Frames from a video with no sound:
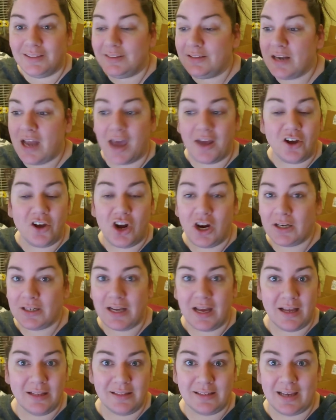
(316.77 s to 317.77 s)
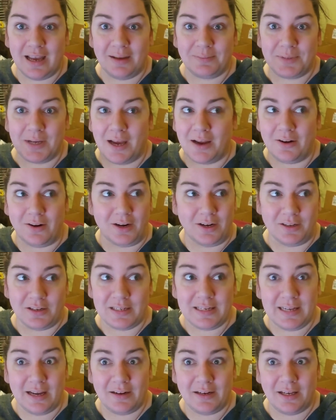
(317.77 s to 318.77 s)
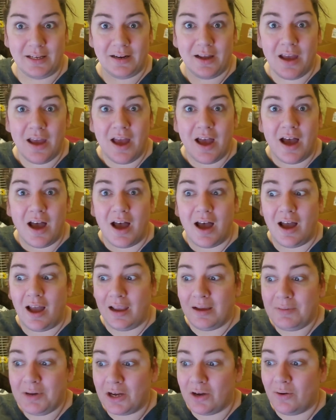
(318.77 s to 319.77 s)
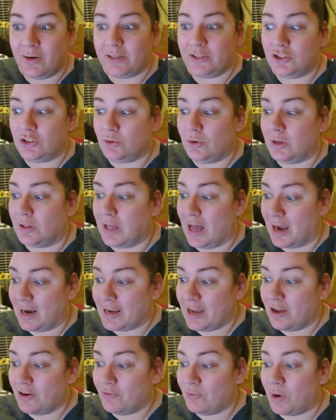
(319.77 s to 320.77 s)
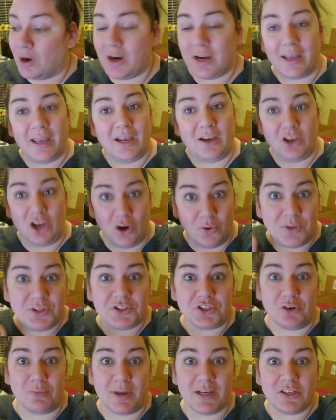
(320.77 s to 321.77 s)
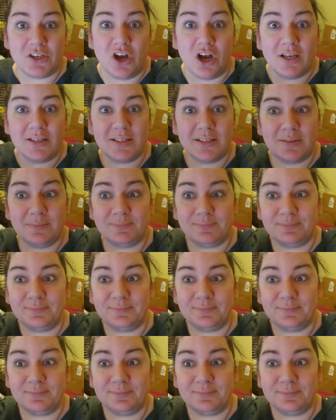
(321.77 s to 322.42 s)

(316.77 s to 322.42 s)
Not a hard concept. I don't understand it. I am going to clock out of work and go and stir my sauce.